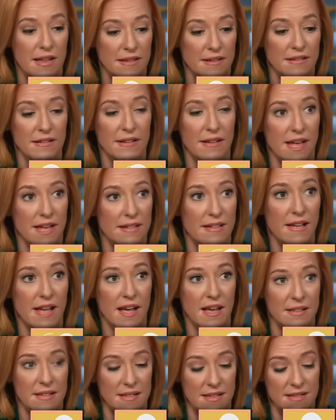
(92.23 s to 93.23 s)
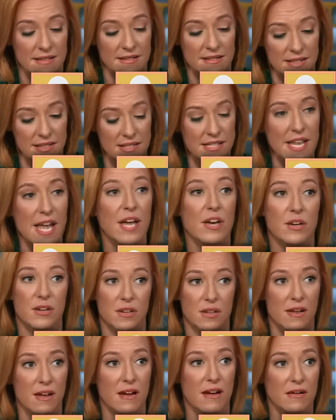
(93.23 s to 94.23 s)
and the
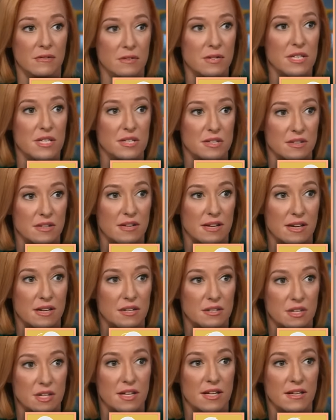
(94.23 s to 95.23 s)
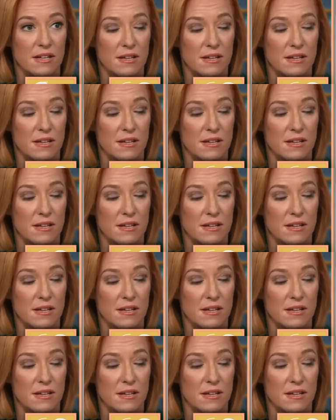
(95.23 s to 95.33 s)
tenor in the conversation in the country.